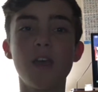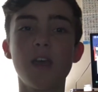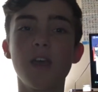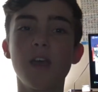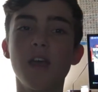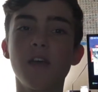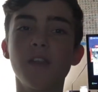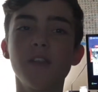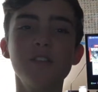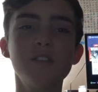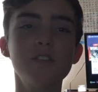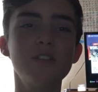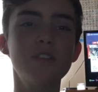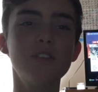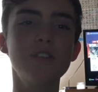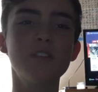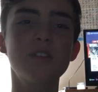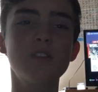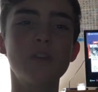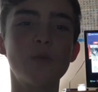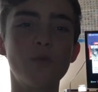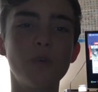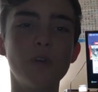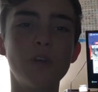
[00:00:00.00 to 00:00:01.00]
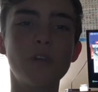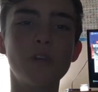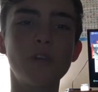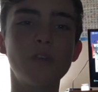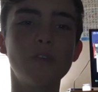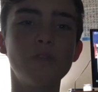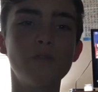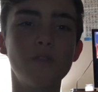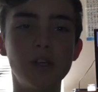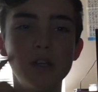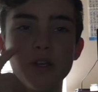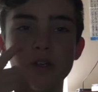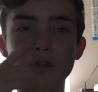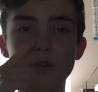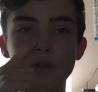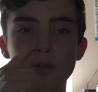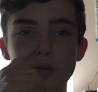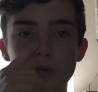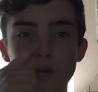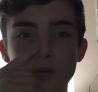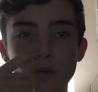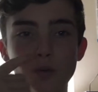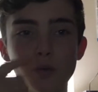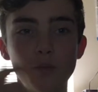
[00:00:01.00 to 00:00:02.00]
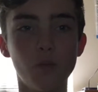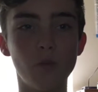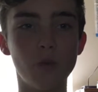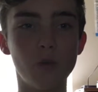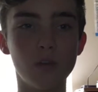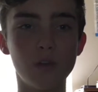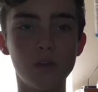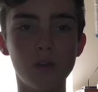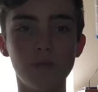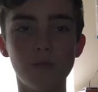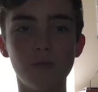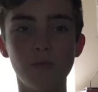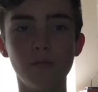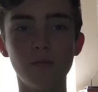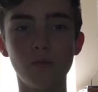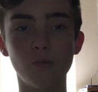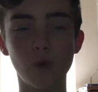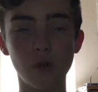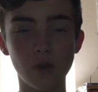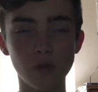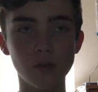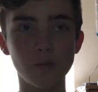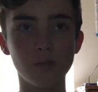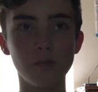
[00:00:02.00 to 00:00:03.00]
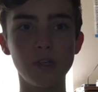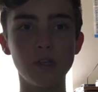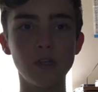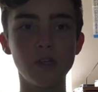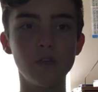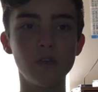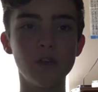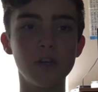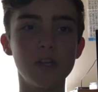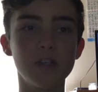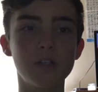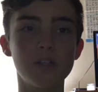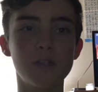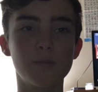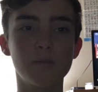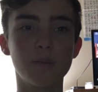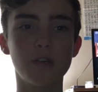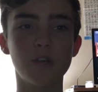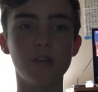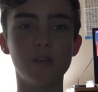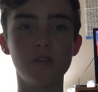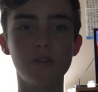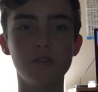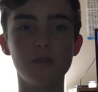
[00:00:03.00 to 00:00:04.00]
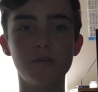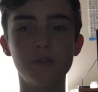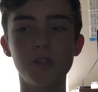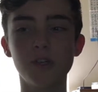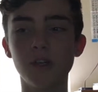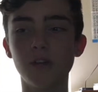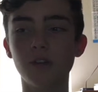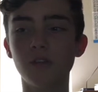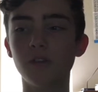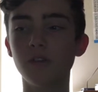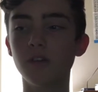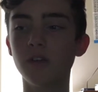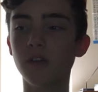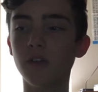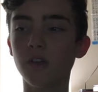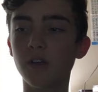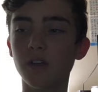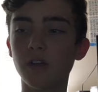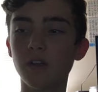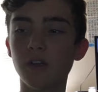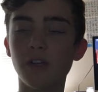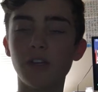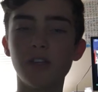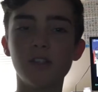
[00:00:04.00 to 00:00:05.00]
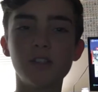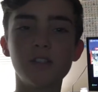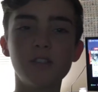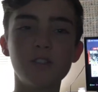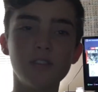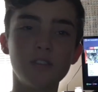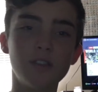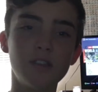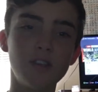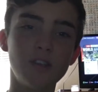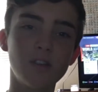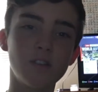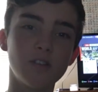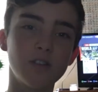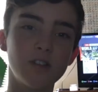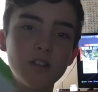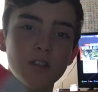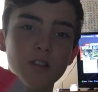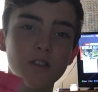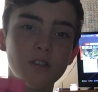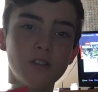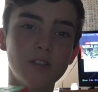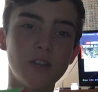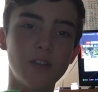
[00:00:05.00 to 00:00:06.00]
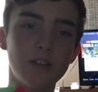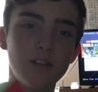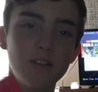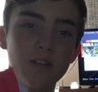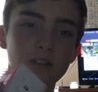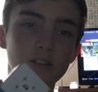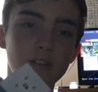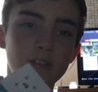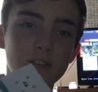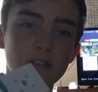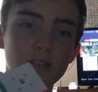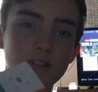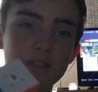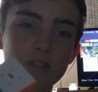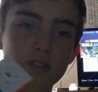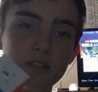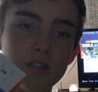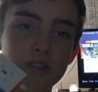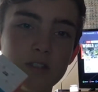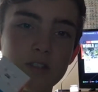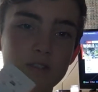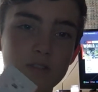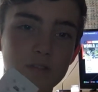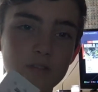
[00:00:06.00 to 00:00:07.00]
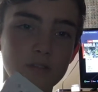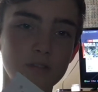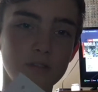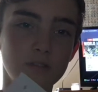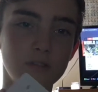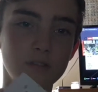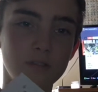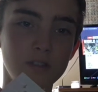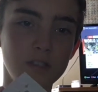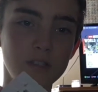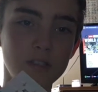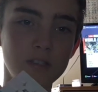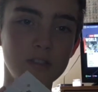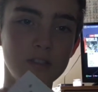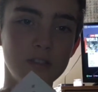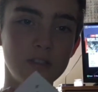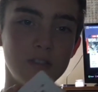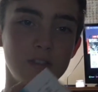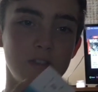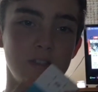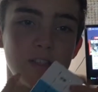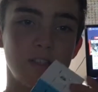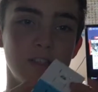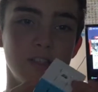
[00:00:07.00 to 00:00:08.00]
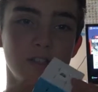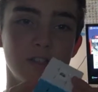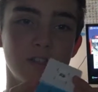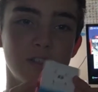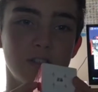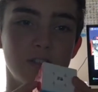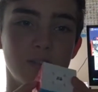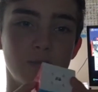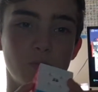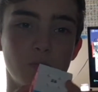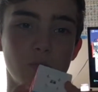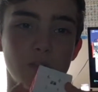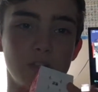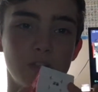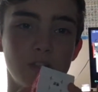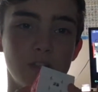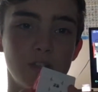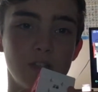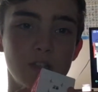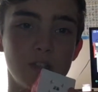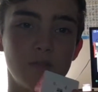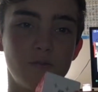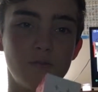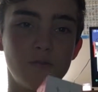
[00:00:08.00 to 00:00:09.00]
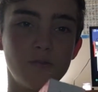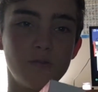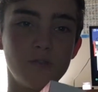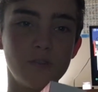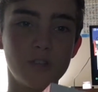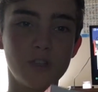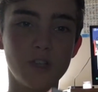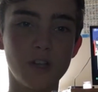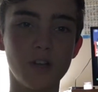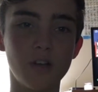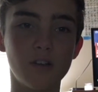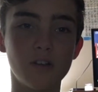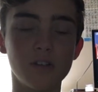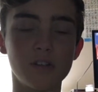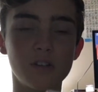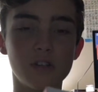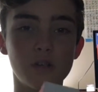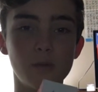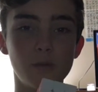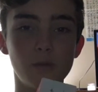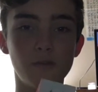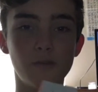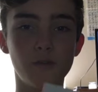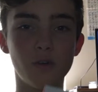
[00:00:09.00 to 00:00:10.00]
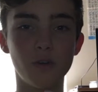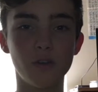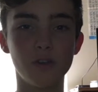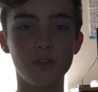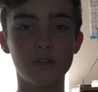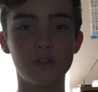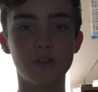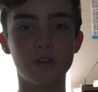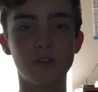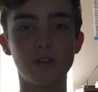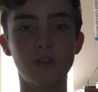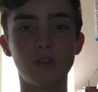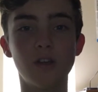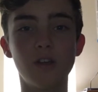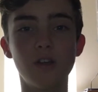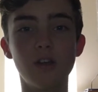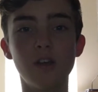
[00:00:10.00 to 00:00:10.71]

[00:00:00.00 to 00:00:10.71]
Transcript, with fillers: And this is just a quick little video welcome, welcoming you guys to my YouTube channel, and just letting y'all know that this is these things is what this channel is going to be focused on.